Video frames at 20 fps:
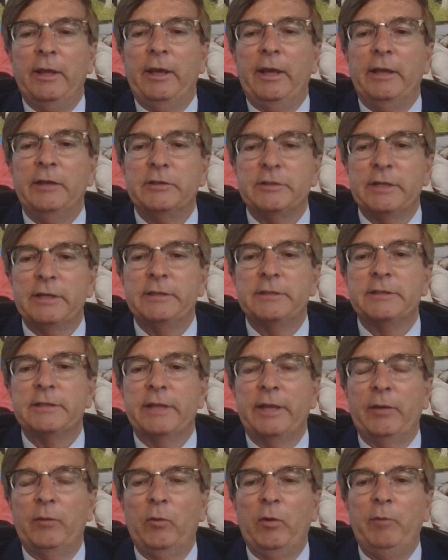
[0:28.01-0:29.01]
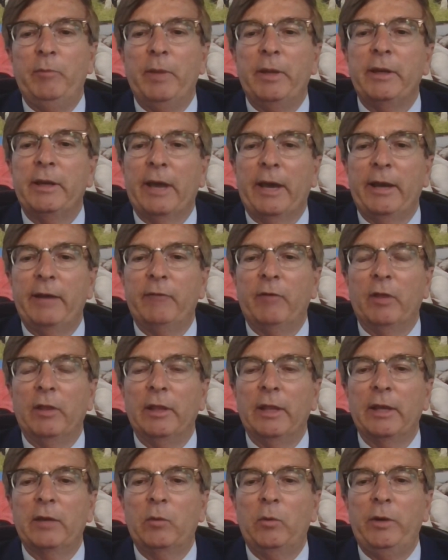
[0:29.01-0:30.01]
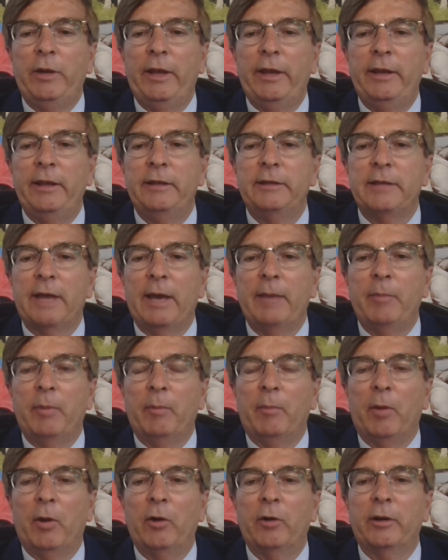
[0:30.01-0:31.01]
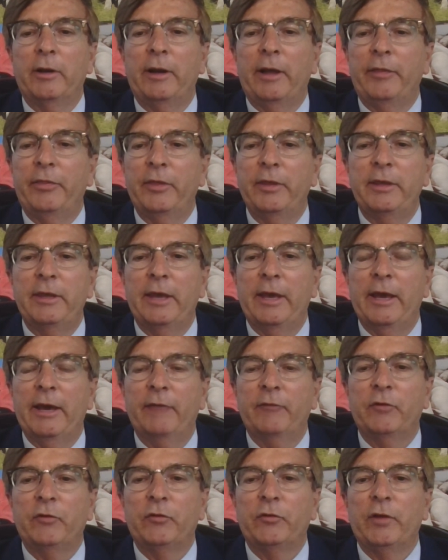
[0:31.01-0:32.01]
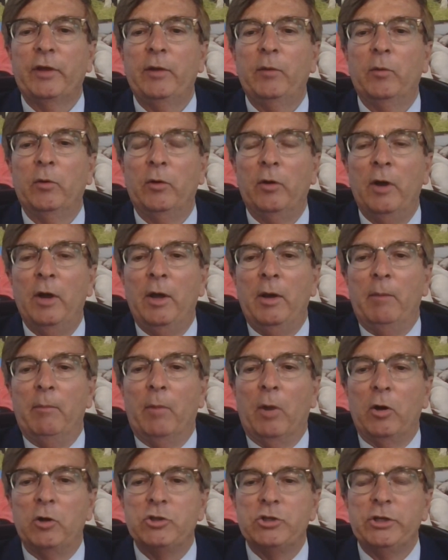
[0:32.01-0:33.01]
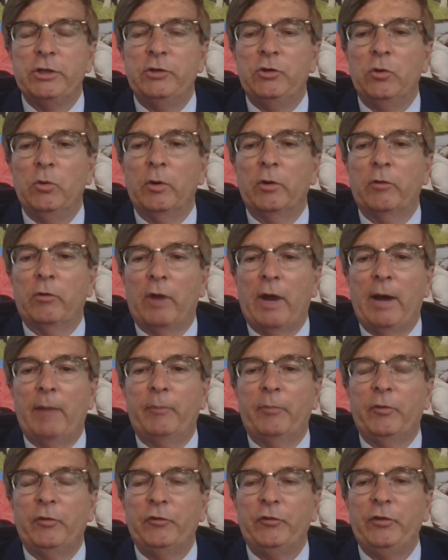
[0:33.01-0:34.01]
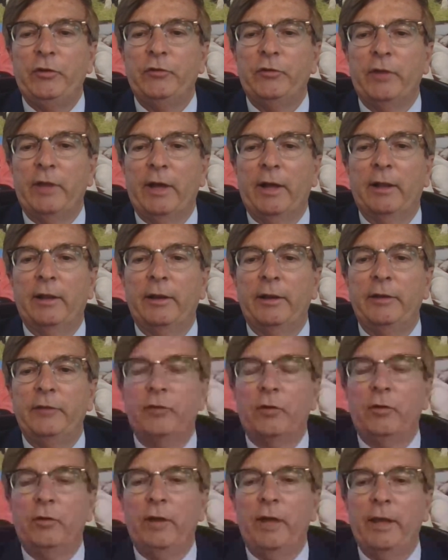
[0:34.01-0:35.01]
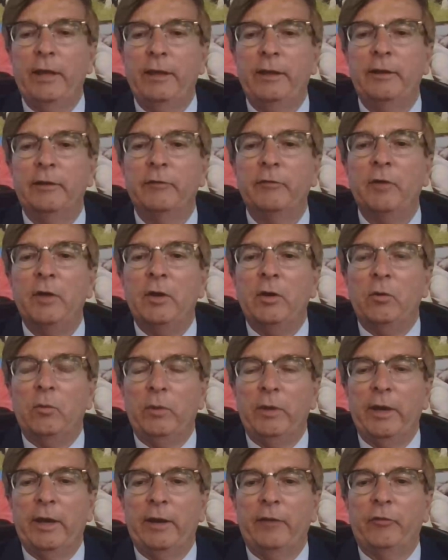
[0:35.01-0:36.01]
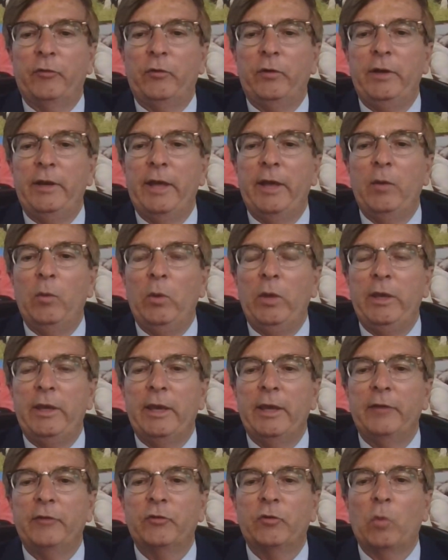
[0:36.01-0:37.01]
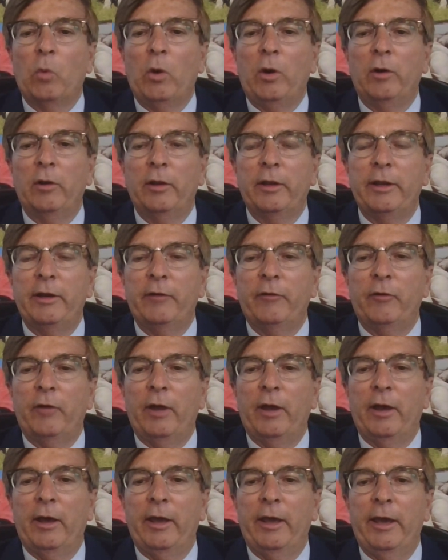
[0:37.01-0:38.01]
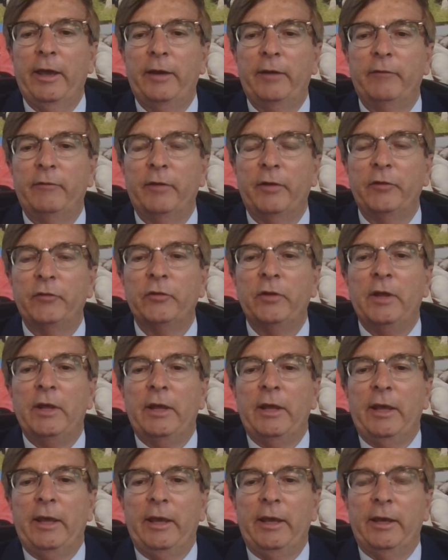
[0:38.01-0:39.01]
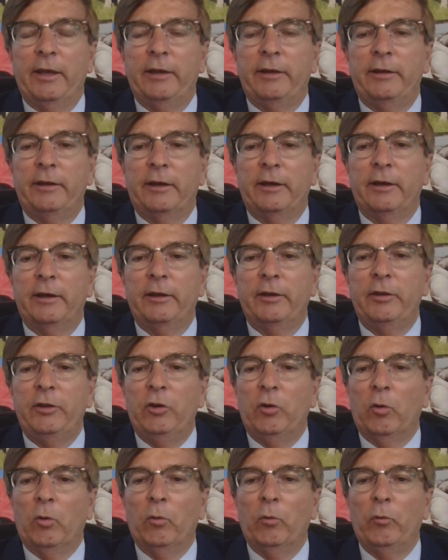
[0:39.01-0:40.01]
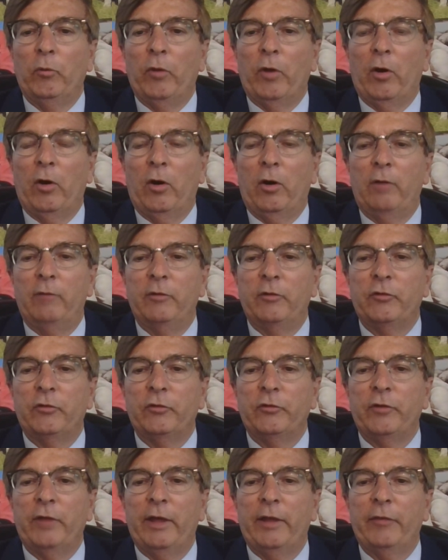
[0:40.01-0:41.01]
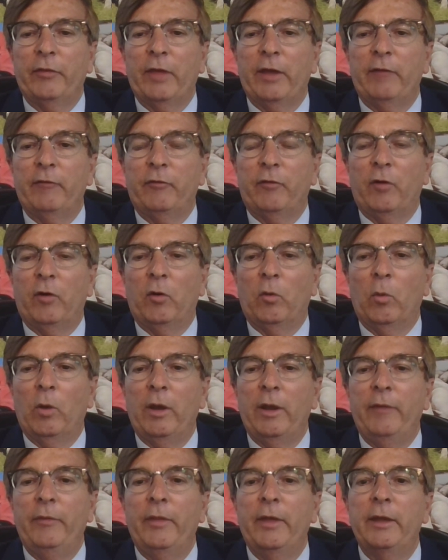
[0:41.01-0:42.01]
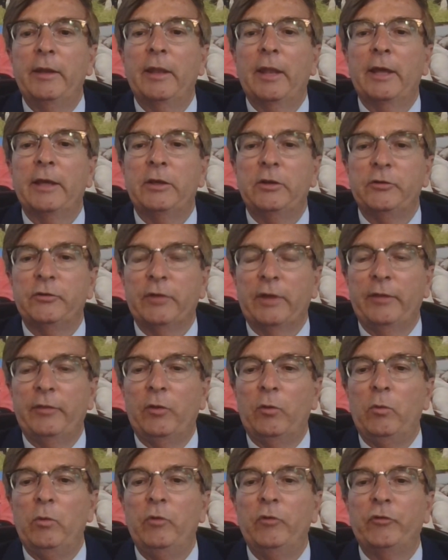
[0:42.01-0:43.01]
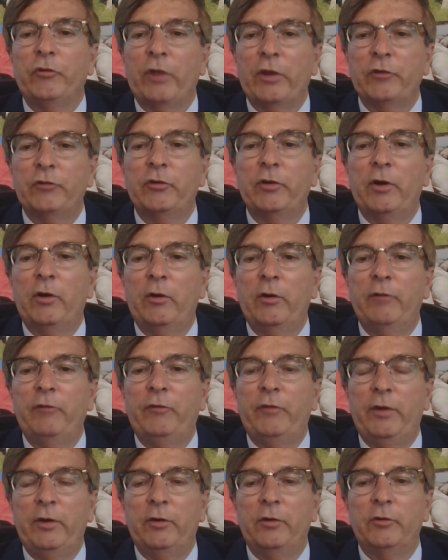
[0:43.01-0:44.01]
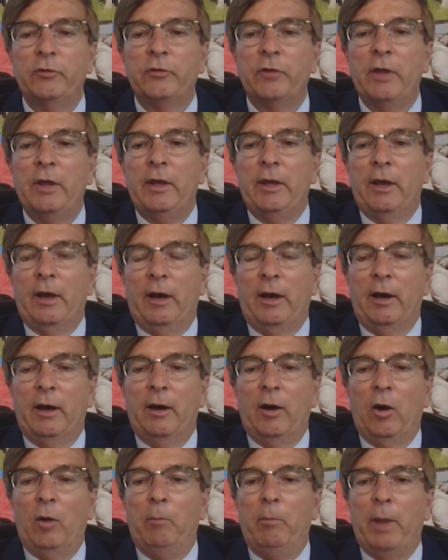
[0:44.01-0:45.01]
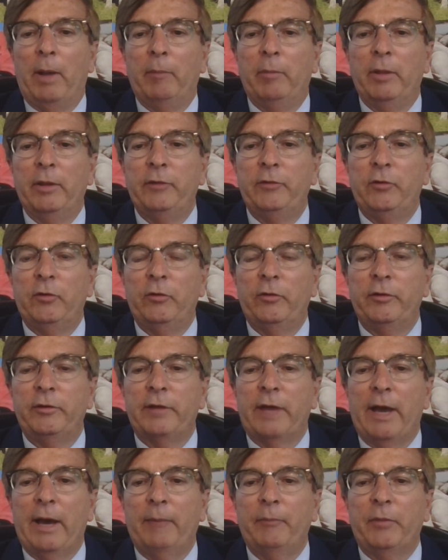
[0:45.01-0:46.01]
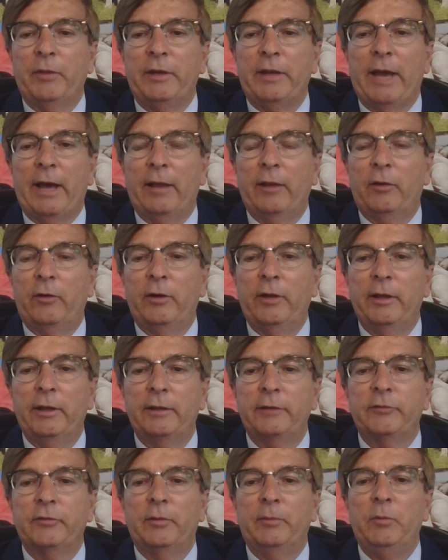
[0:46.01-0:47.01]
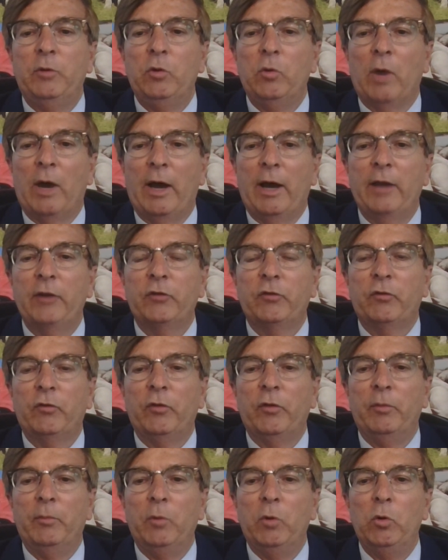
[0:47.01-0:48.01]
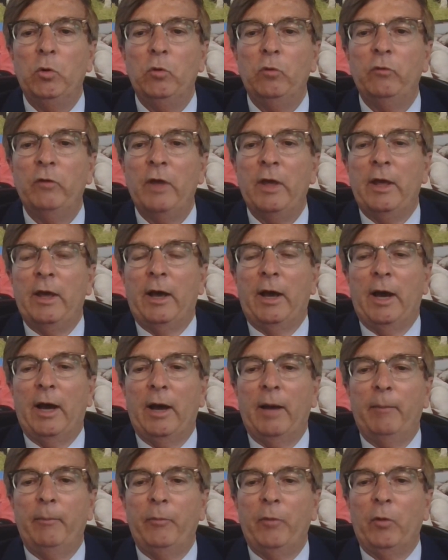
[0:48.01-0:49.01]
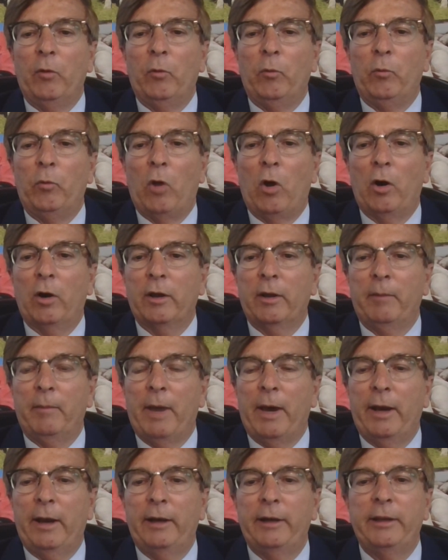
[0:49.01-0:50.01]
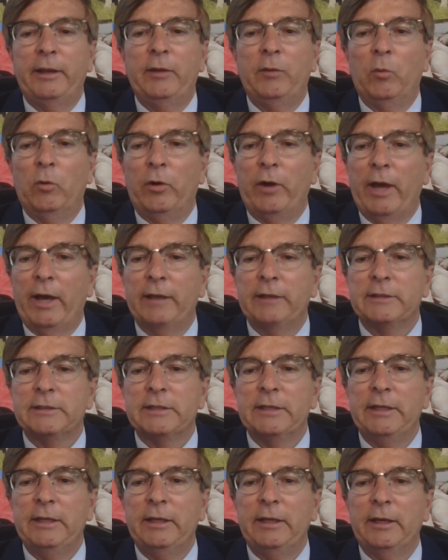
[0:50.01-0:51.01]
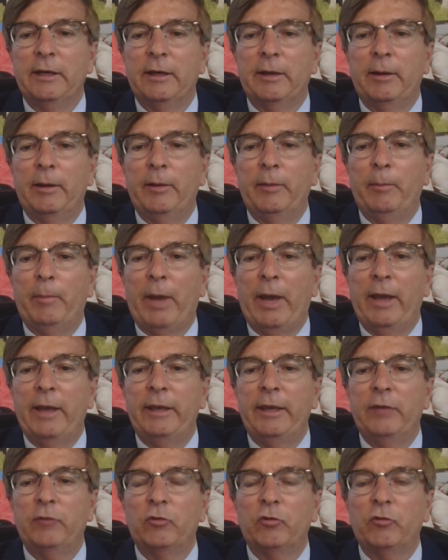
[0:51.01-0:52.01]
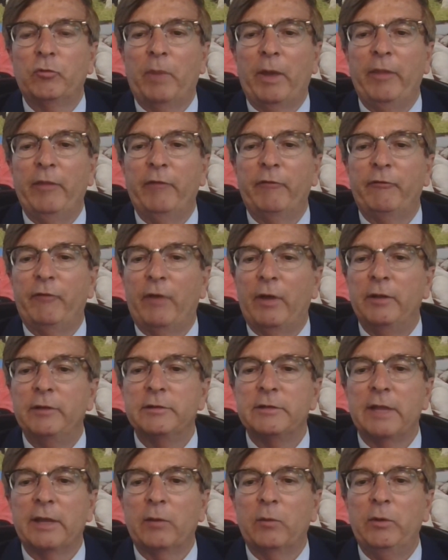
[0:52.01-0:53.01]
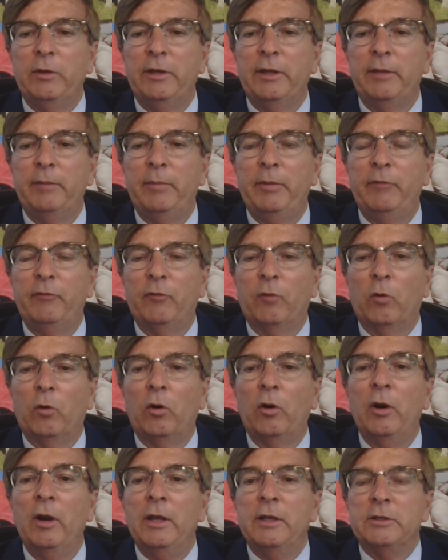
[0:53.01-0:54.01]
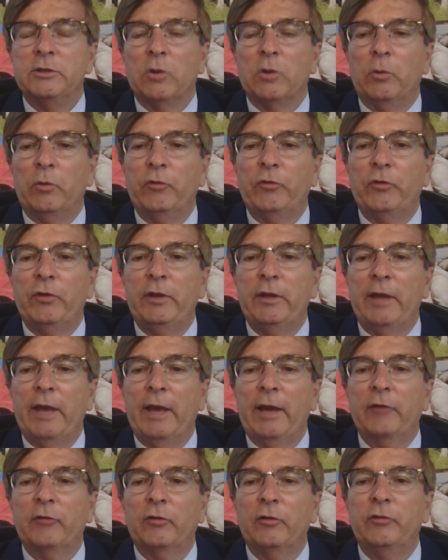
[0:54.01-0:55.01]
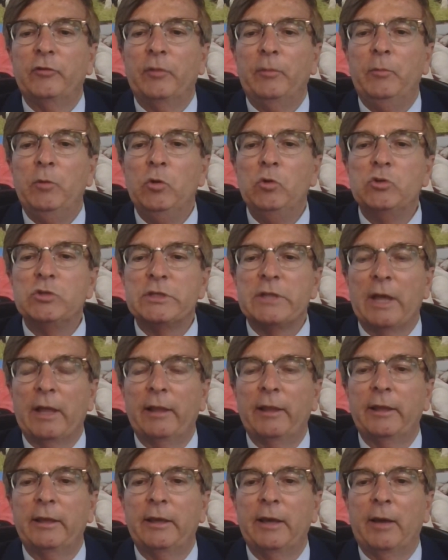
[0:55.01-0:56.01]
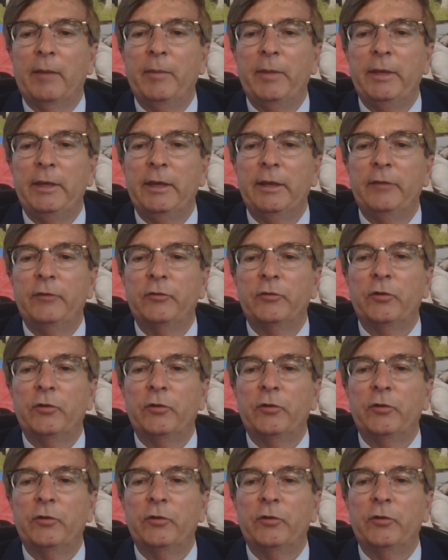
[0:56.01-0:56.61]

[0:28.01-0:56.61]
And since then, we've been kind of a liquidating type of market. I think you have to say we're marching to a crop. The seasonalities are negative. We got a three day weekend squarely ahead of us, and, uh, you know, the harvest is not that far away. And then, like you said, the recessionary fears uh, are bubbling to the top. The dollar hit some new highs for the move. Um, the raw commodity, we're not seeing uh, buying interest by the funds like we did before. So we're seeing actually some new selling coming in.